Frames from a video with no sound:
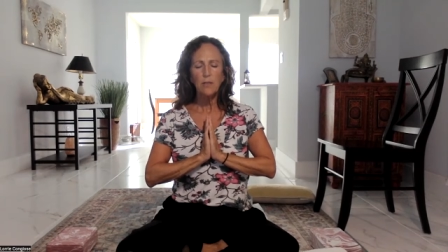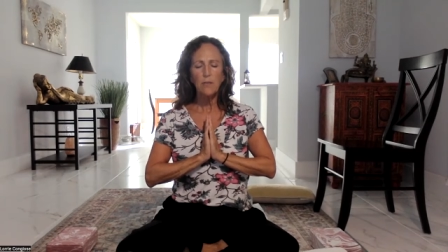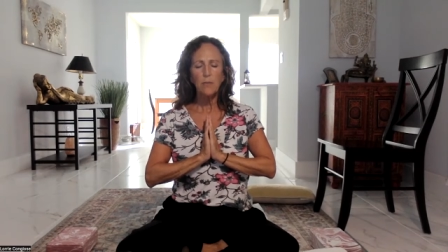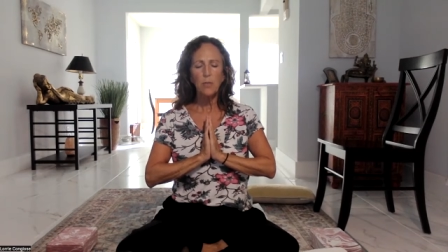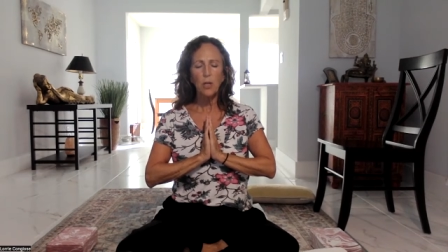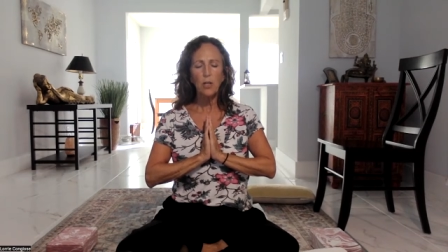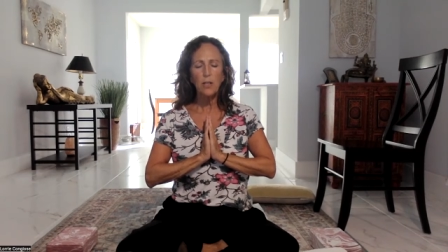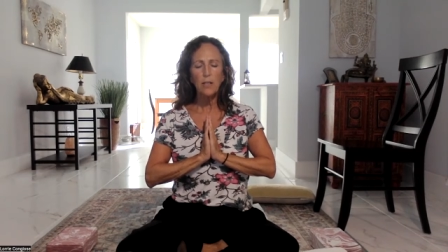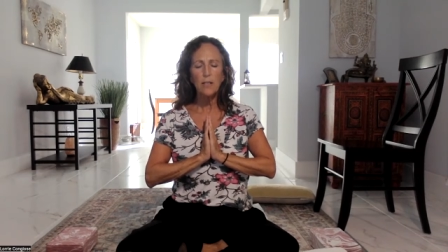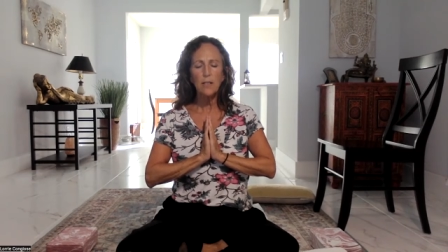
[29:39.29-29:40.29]
from
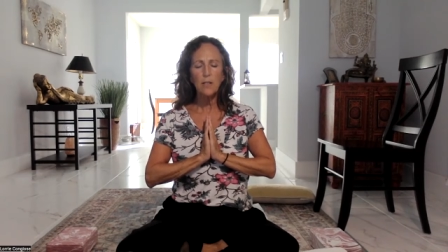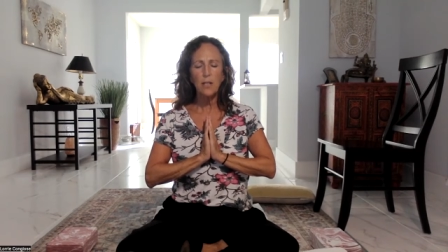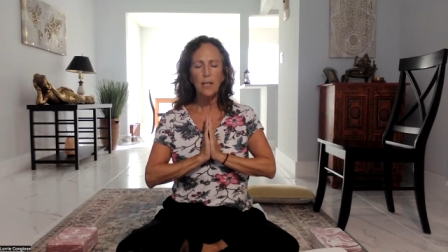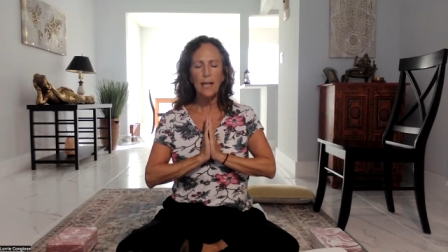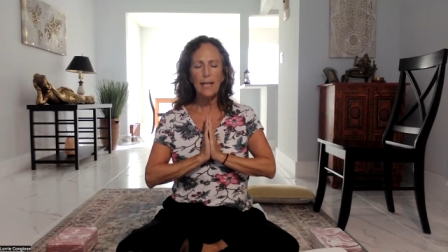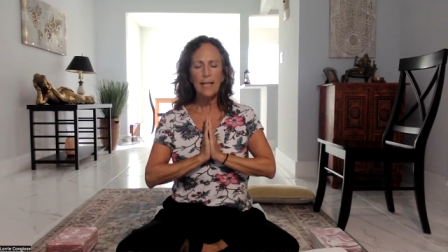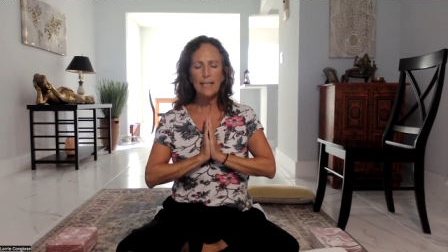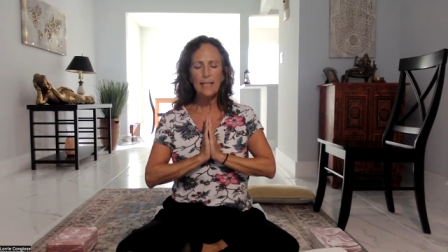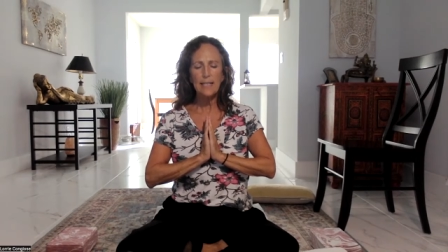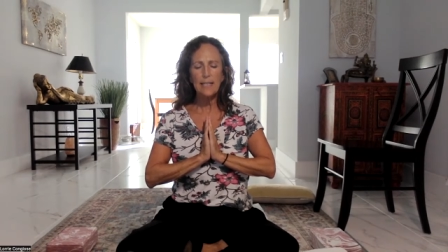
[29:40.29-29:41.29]
darkness to light,
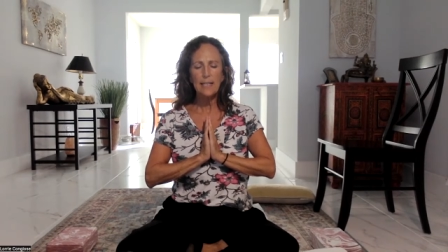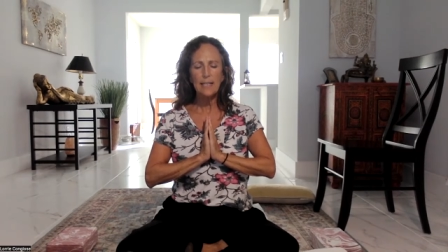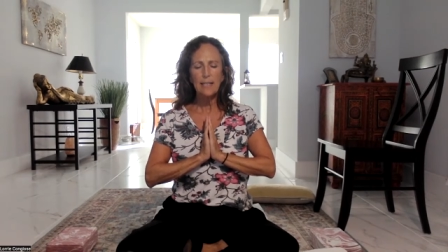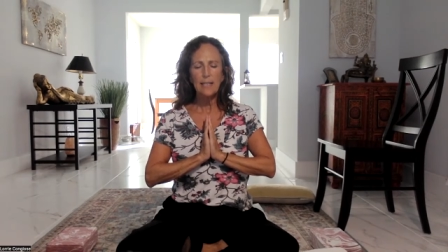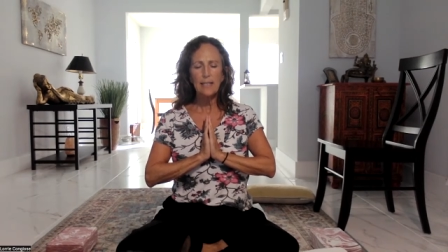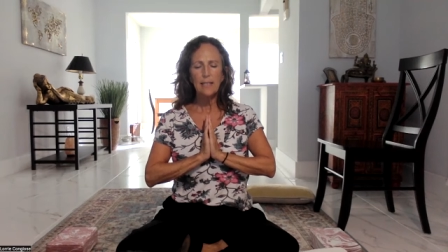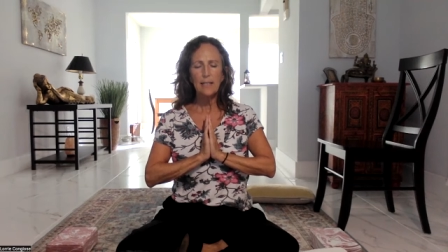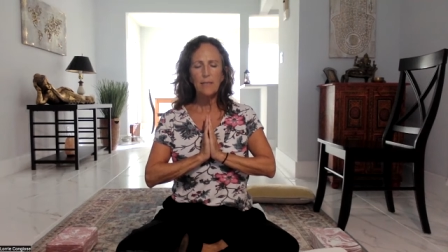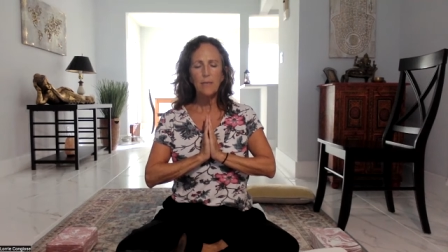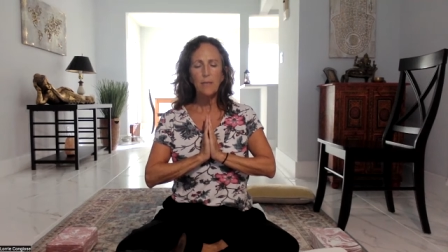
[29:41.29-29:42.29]

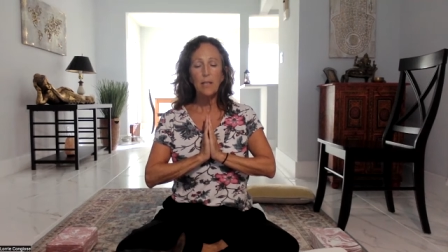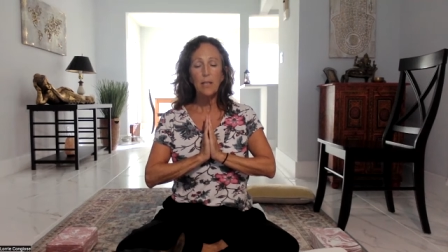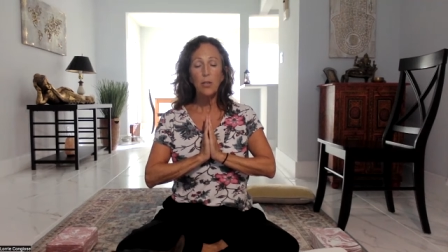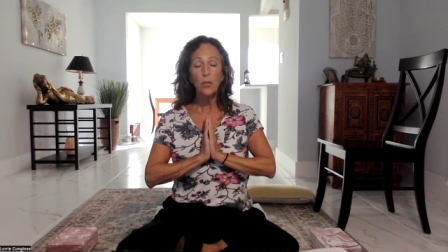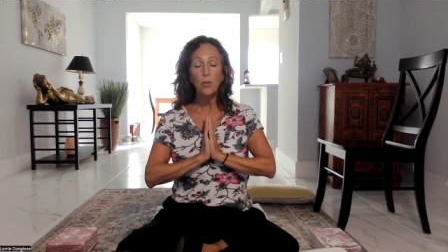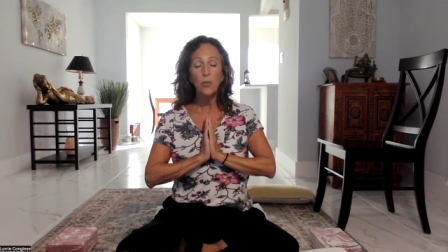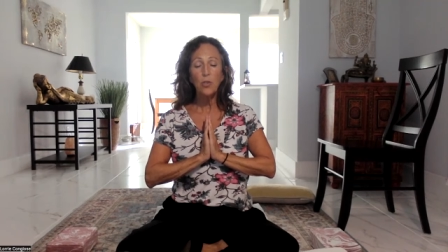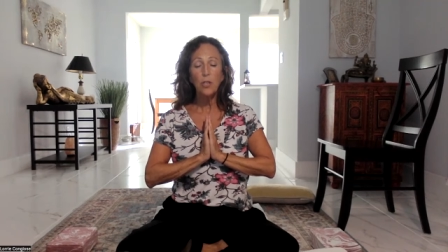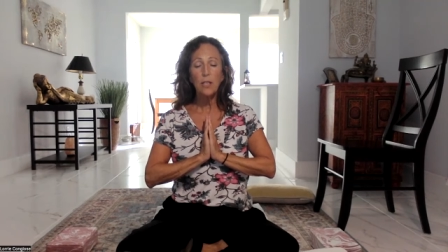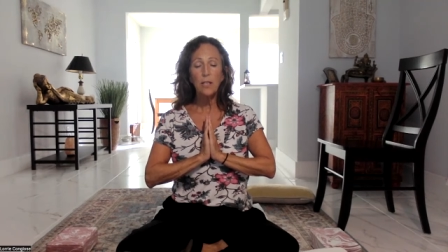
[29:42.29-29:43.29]
and from the
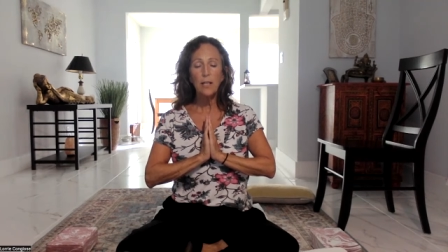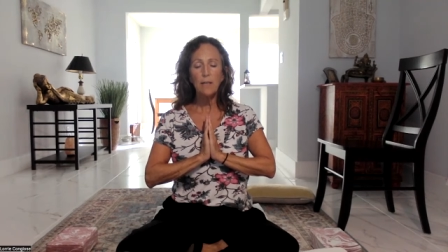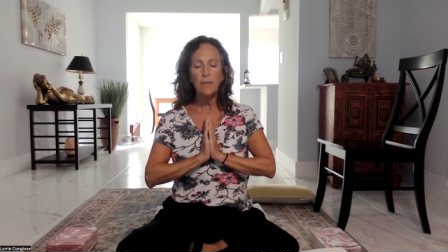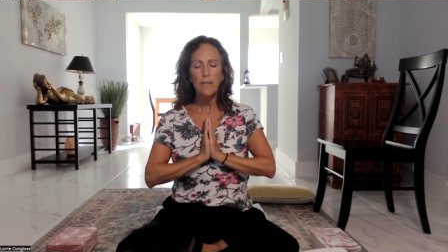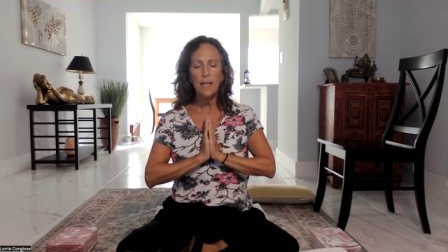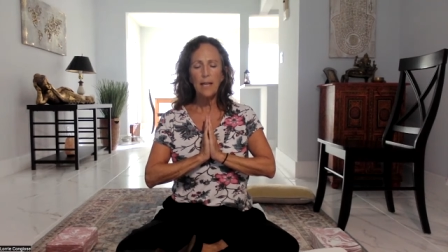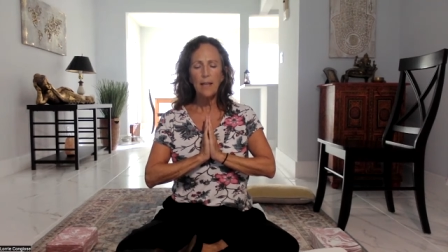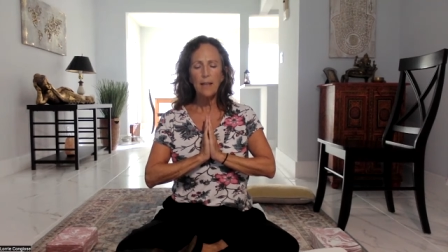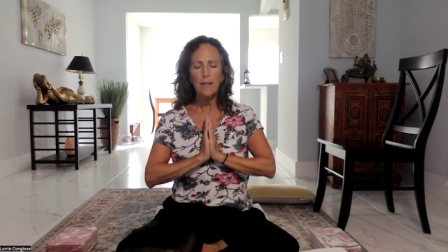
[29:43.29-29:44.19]
illusion of death